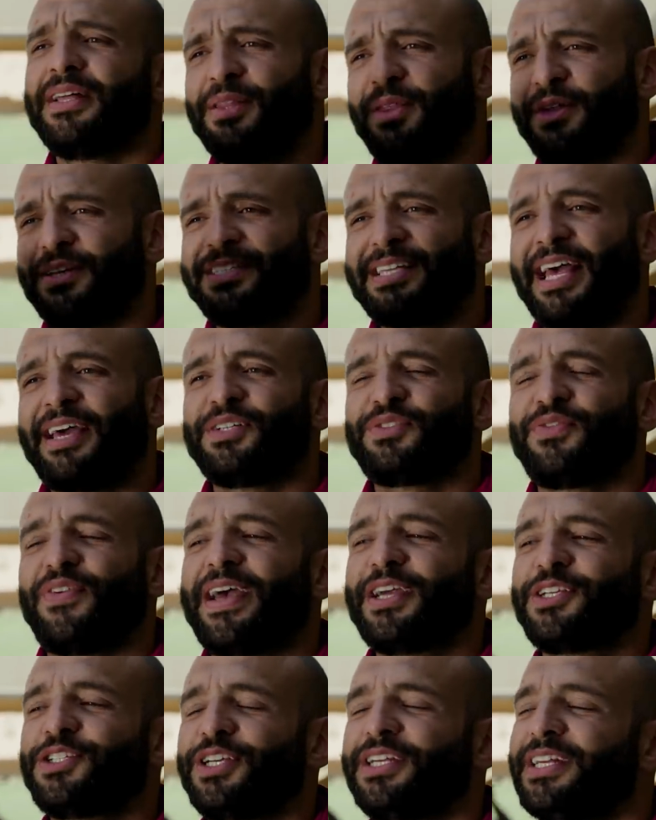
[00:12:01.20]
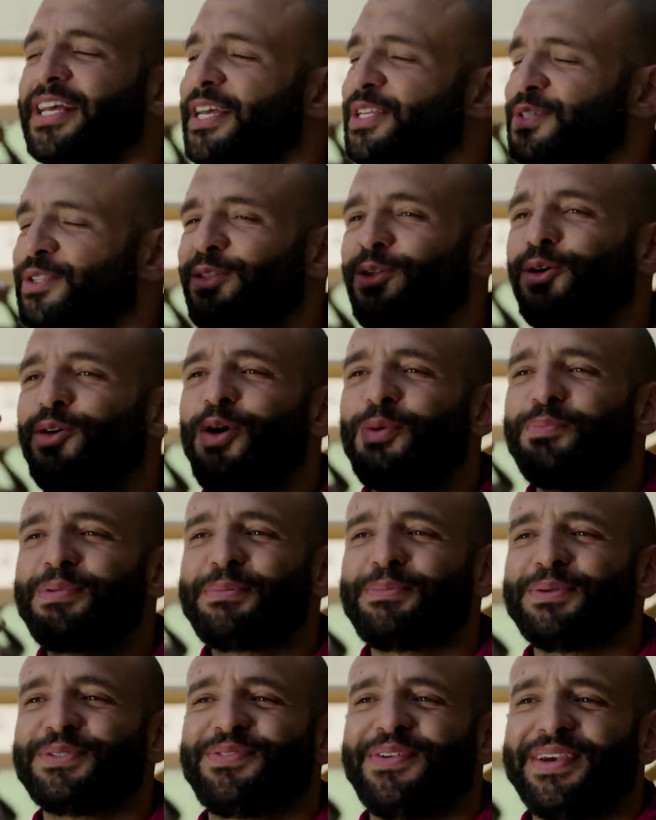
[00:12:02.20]
the satisfaction is the look on
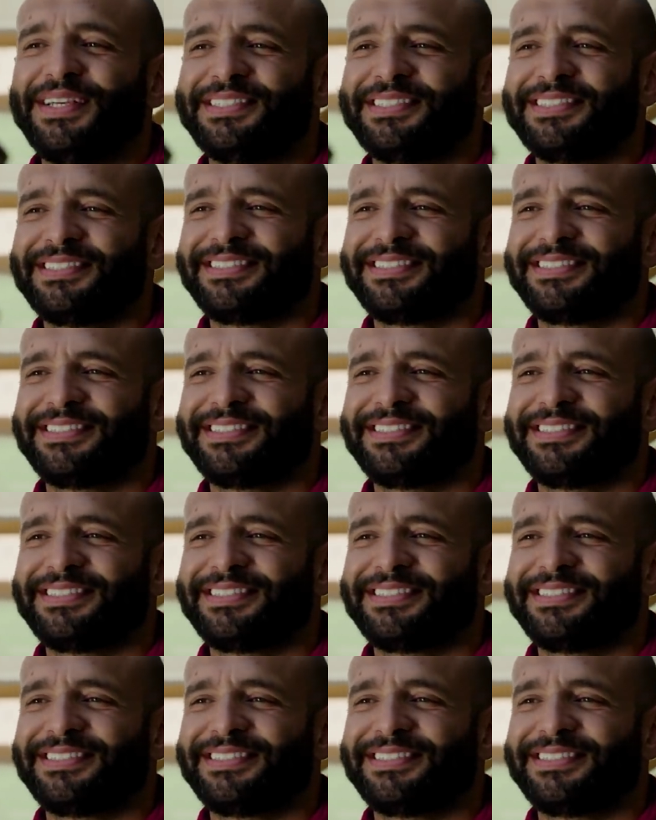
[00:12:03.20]
people's face.